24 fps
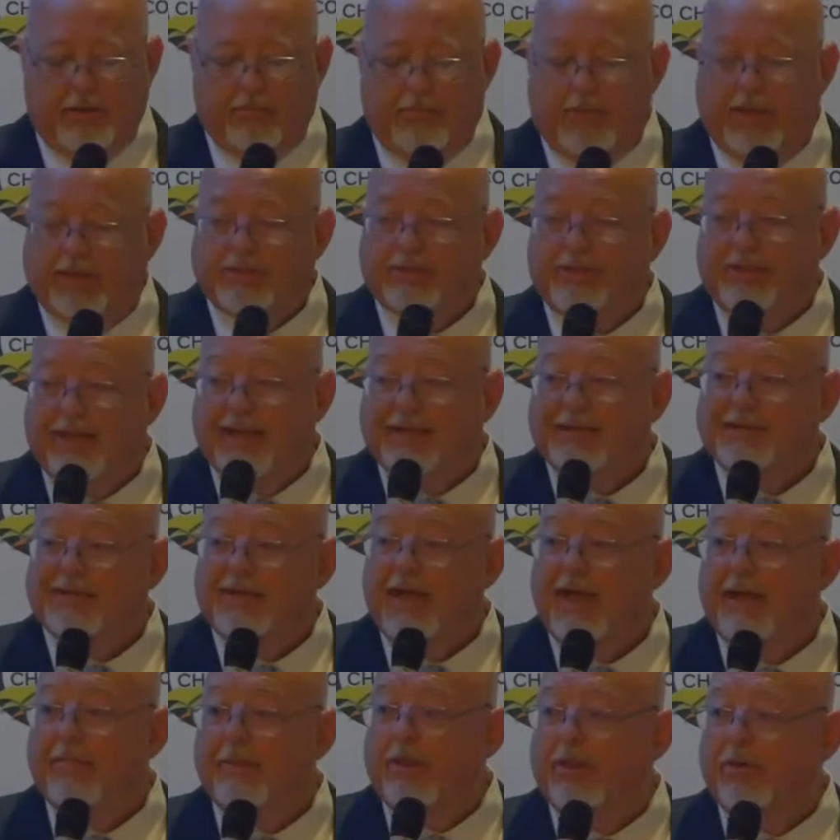Means less
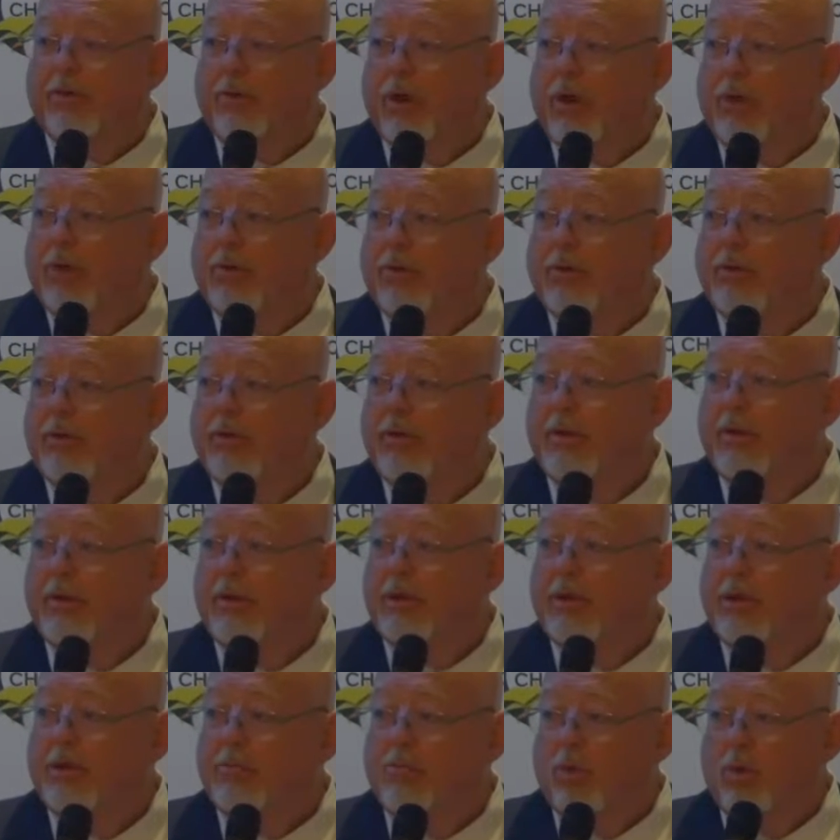time on the road,
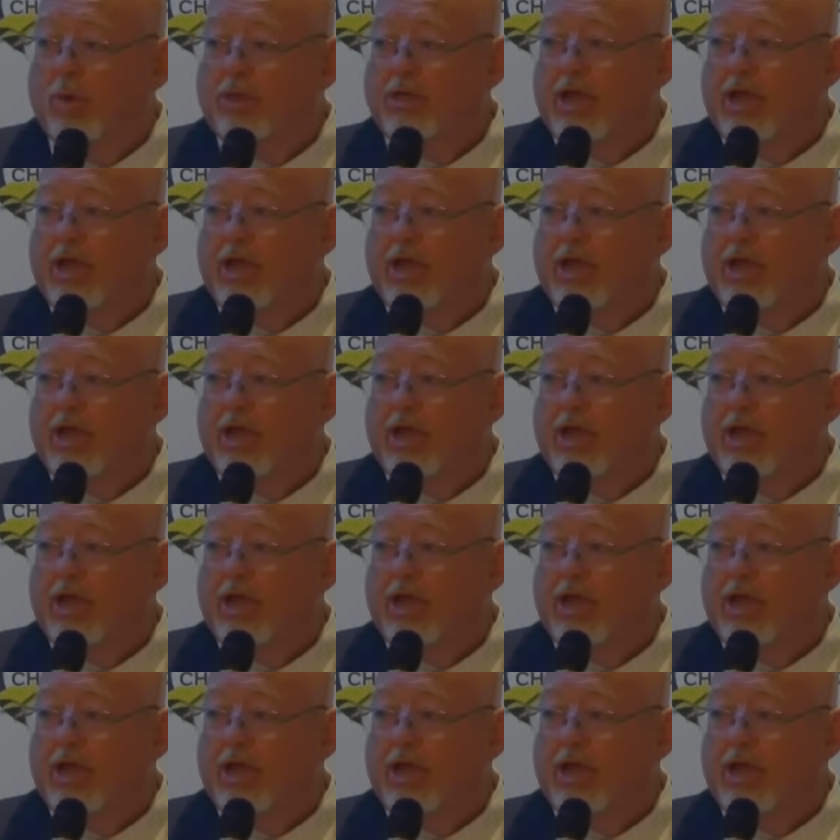more